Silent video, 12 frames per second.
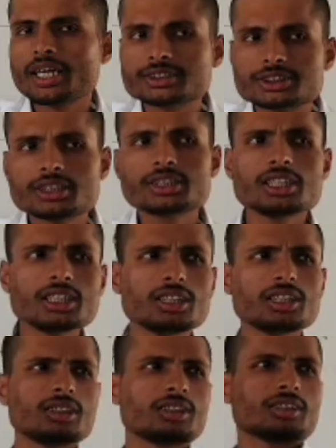and
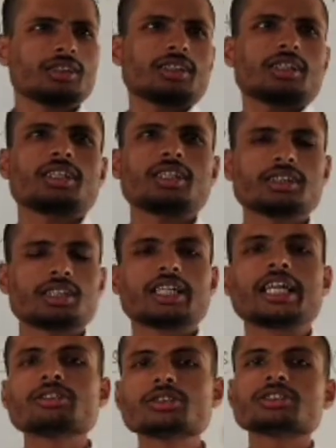generally in the
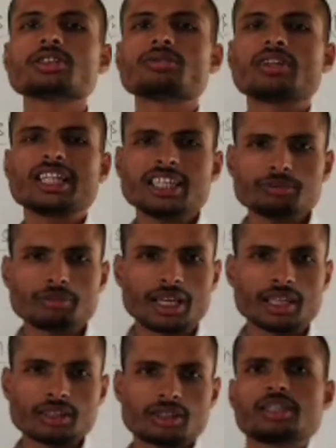language of
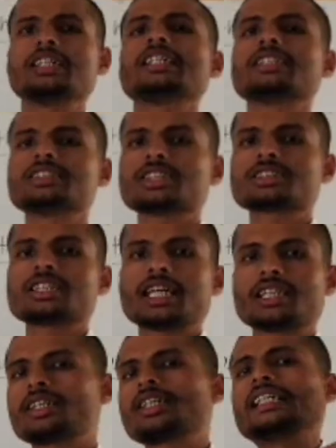layman, or just
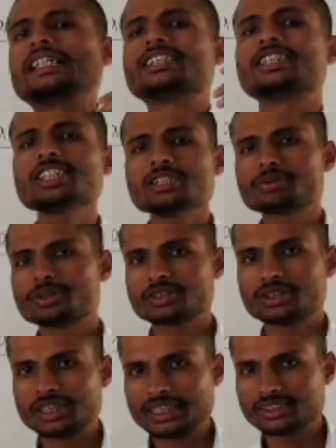like a illiterate
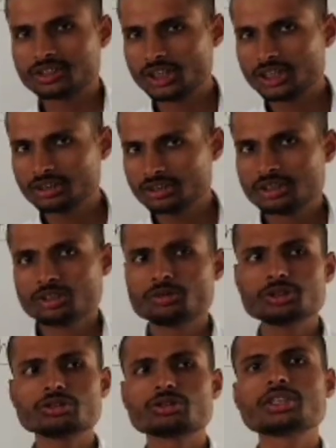person can
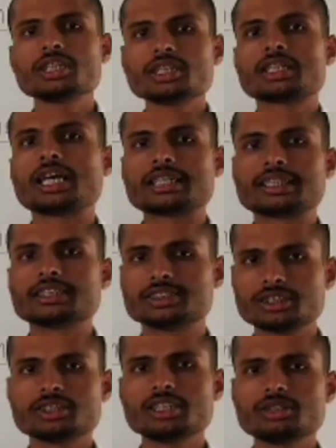think, we should think like
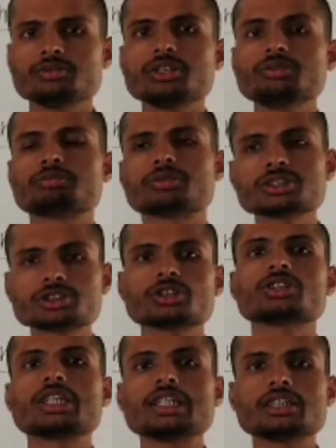that. Generally we must
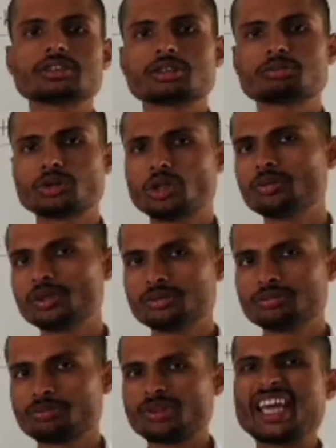think the
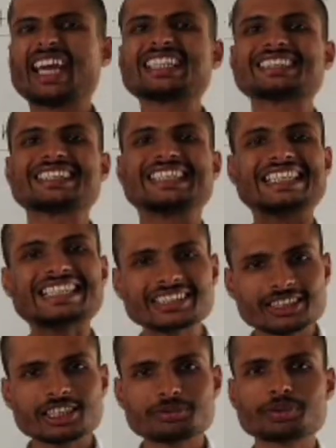problem as
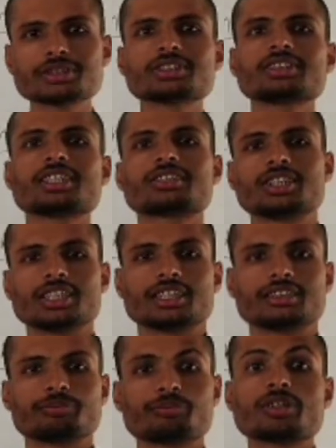illiterate person are
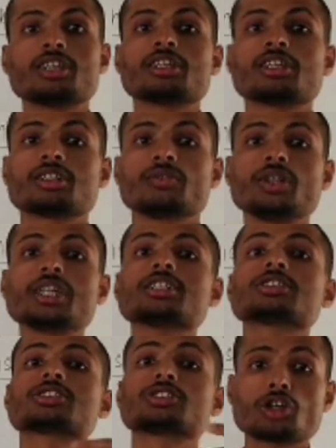thinking. We
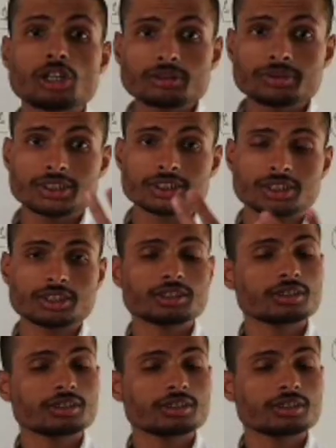can solve it